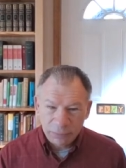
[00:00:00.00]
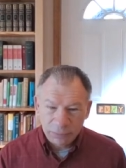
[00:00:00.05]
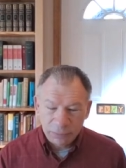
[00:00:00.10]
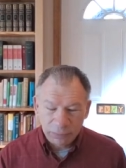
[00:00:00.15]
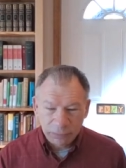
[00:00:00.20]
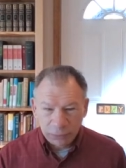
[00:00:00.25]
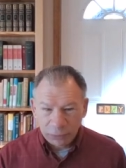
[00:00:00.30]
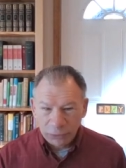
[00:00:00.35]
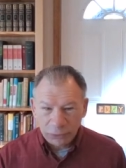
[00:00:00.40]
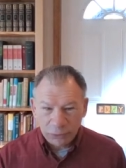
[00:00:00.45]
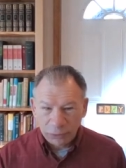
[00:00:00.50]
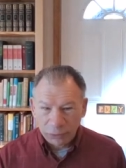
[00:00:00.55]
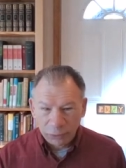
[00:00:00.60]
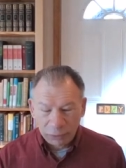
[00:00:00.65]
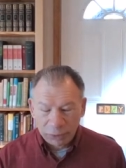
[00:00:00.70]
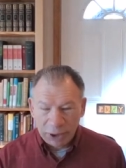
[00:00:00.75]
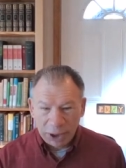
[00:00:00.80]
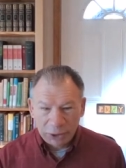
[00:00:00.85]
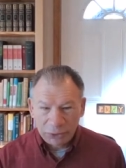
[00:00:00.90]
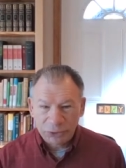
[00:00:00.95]
first of
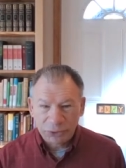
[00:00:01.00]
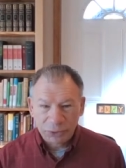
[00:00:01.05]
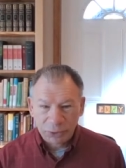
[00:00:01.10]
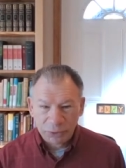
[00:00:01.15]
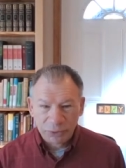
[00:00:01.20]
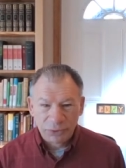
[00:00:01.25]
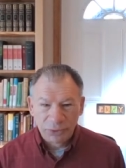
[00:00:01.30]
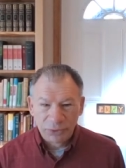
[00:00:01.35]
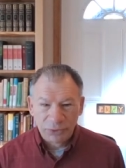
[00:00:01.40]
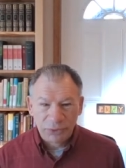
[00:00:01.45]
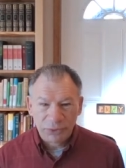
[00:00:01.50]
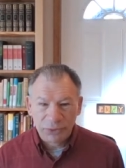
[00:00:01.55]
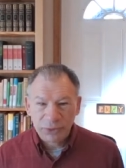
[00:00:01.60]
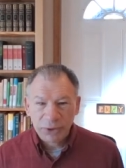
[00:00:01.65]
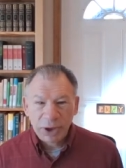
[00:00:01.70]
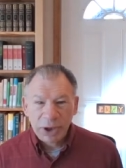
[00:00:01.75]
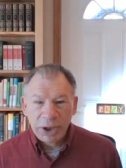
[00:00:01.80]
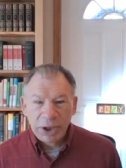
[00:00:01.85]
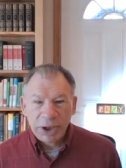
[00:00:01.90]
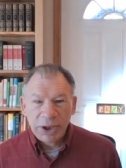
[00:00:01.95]
all, that shows us
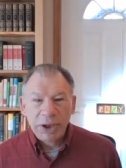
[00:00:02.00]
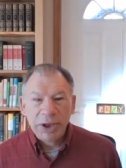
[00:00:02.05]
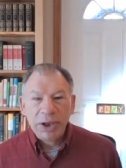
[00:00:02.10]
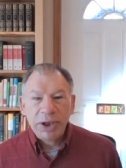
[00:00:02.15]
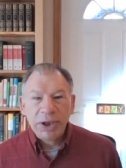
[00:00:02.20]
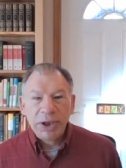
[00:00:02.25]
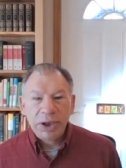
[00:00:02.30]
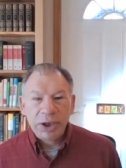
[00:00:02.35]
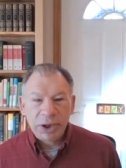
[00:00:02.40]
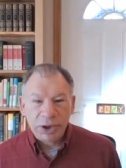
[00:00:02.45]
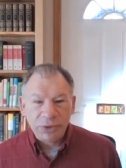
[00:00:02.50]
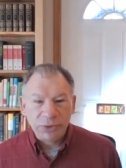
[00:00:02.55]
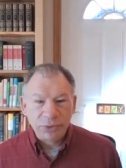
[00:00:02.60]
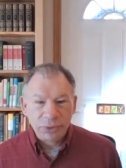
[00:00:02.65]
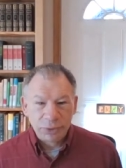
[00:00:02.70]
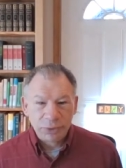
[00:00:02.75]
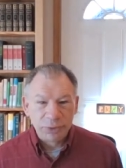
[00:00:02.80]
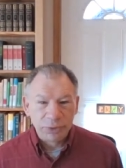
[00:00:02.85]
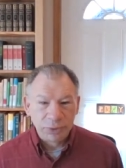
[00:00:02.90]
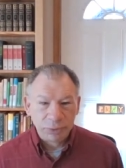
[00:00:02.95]
he
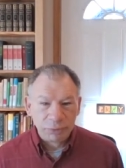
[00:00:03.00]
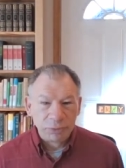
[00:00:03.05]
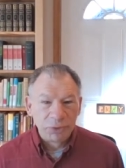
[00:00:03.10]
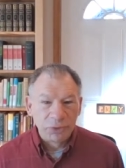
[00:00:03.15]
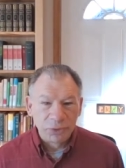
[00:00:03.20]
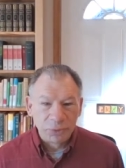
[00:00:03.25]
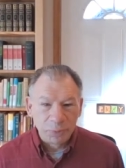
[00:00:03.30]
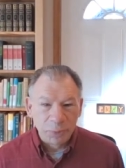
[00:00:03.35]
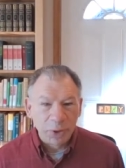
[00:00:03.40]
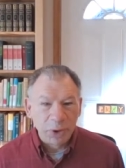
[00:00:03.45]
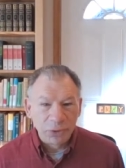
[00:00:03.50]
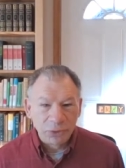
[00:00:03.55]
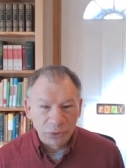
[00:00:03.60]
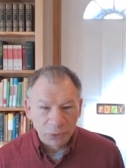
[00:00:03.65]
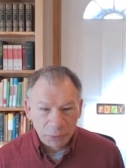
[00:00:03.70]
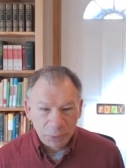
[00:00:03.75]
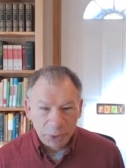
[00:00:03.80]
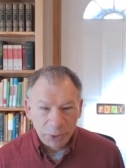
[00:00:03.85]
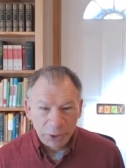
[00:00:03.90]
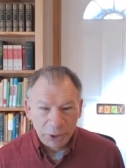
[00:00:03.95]
took the
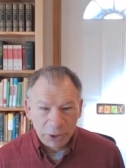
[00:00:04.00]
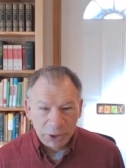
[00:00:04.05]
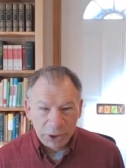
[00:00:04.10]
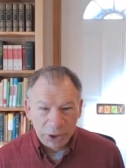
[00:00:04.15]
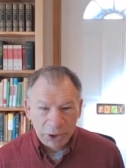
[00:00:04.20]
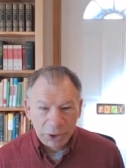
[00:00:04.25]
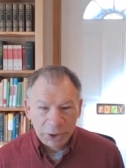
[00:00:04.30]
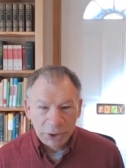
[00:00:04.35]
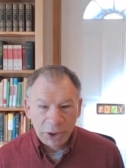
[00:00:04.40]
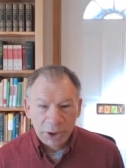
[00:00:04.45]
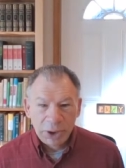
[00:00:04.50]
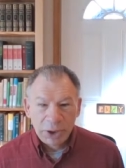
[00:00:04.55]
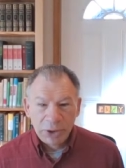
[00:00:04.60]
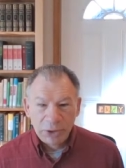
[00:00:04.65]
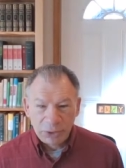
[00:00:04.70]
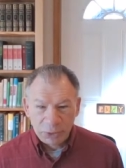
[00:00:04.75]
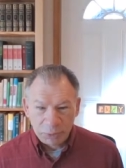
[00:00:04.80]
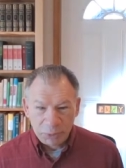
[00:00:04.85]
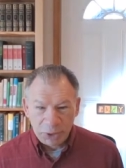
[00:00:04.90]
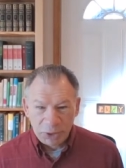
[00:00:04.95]
responsibility
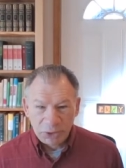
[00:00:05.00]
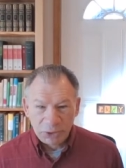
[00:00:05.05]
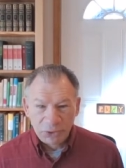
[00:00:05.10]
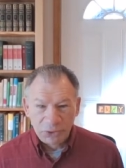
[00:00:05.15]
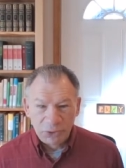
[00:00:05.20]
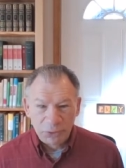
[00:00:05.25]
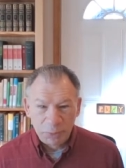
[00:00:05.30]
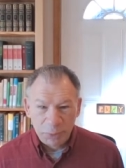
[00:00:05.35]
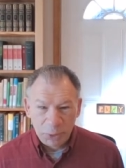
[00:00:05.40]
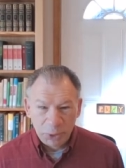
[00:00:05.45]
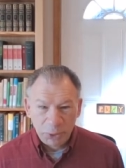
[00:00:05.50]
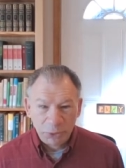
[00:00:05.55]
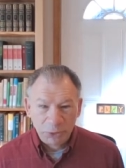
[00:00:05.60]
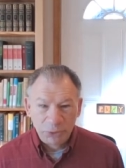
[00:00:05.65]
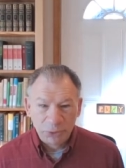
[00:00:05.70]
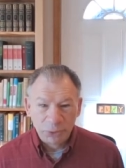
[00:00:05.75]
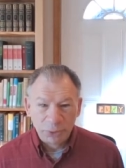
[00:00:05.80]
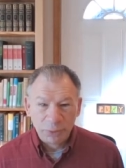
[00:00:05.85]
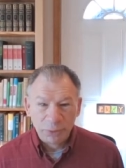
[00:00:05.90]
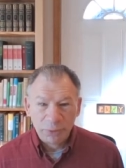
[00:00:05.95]
to be the
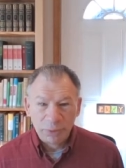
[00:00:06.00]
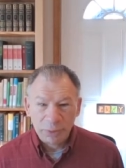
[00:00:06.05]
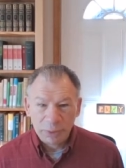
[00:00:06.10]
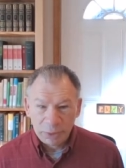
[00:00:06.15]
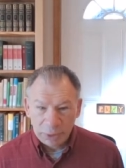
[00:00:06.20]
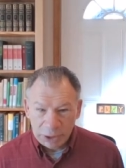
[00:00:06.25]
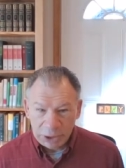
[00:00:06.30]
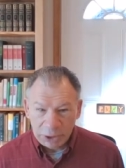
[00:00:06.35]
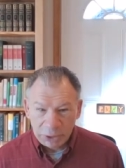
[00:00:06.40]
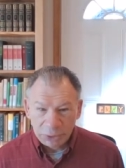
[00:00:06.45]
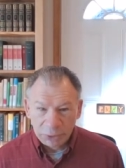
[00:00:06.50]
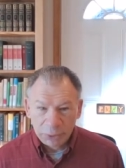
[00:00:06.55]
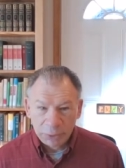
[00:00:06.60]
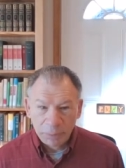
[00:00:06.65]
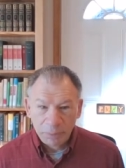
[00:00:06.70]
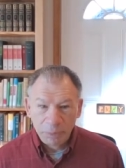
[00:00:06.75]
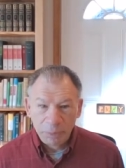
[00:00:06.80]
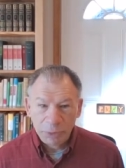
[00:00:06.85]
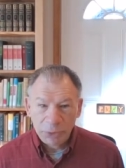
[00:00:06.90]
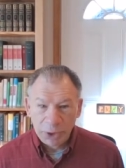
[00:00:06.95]
spiritual leader
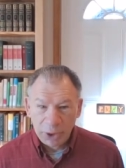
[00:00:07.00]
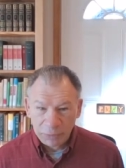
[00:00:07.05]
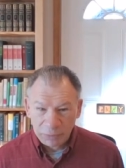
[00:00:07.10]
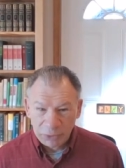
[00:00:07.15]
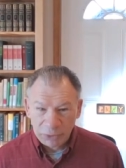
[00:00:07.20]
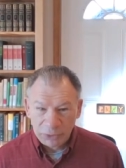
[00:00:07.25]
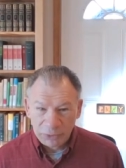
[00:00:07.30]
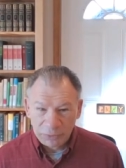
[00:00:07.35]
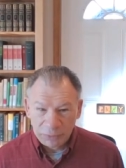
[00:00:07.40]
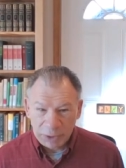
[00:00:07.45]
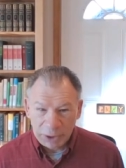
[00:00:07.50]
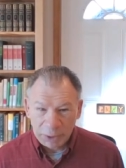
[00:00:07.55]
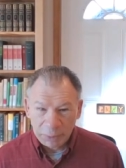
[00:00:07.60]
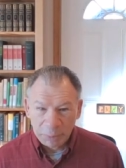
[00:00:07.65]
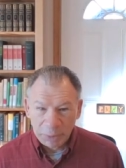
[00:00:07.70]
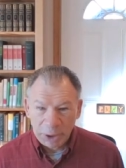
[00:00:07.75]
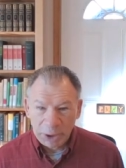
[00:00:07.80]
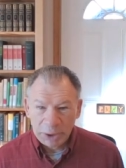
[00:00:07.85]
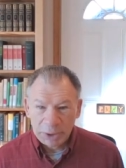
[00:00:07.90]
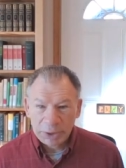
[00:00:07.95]
of his
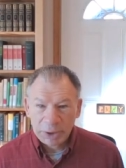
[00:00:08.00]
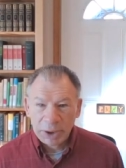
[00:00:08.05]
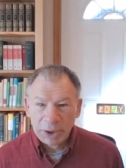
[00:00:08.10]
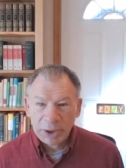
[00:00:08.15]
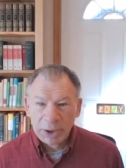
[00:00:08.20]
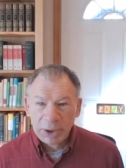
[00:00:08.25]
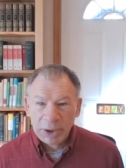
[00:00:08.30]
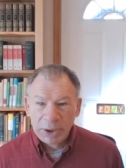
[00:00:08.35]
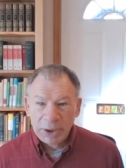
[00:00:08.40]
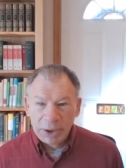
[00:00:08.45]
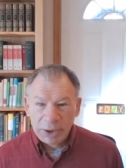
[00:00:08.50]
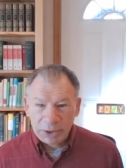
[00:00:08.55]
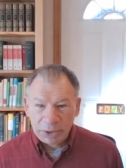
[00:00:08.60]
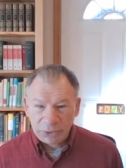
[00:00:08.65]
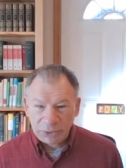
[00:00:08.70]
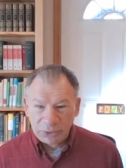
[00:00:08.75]
family. And he